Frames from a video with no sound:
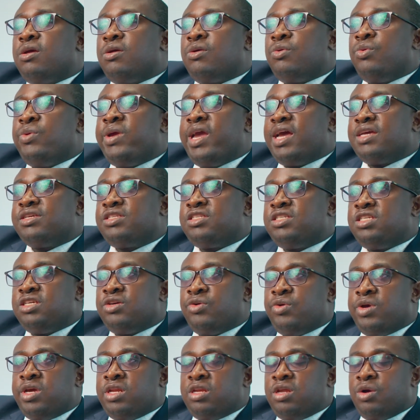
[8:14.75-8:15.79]
we are
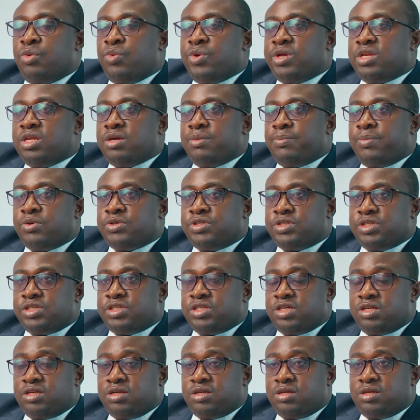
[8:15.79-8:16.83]
still in a winning
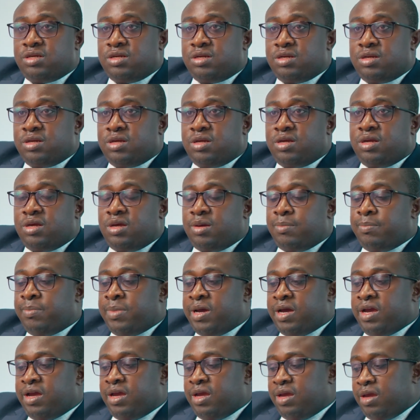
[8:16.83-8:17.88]
position
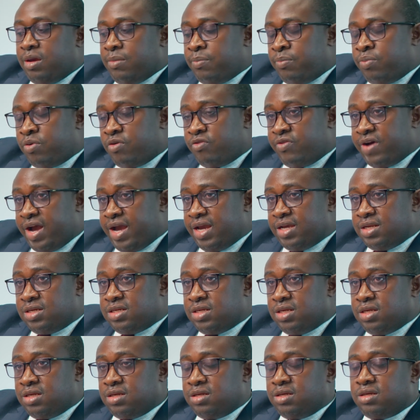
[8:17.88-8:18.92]
by
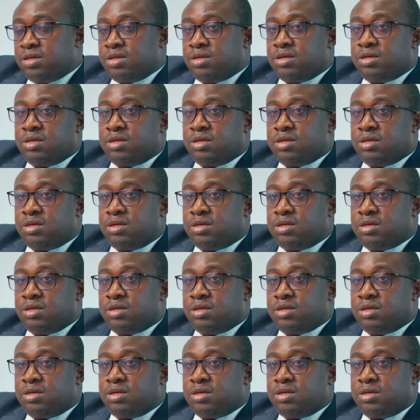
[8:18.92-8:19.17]
providing